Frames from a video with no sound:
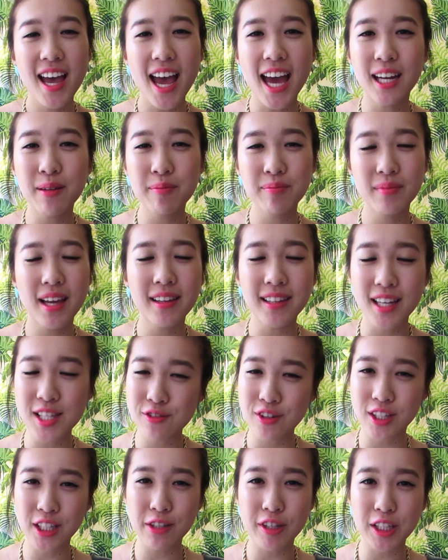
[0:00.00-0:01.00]
And, I'm, and
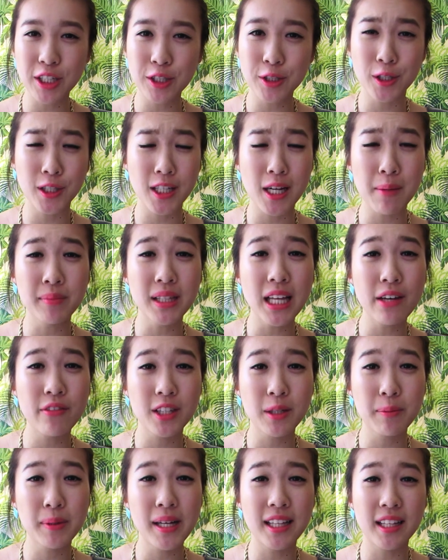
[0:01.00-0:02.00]
that's really, really cool. And I'm
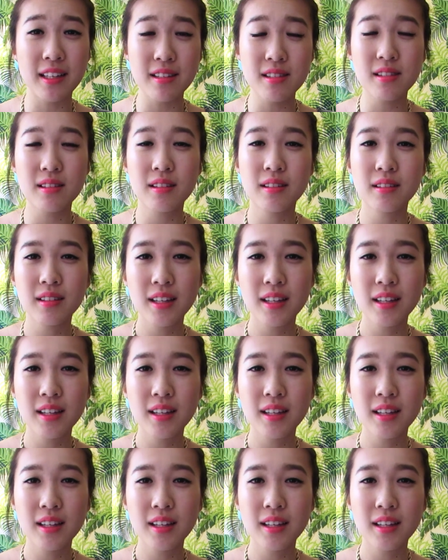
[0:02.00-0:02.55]
loving the playlist.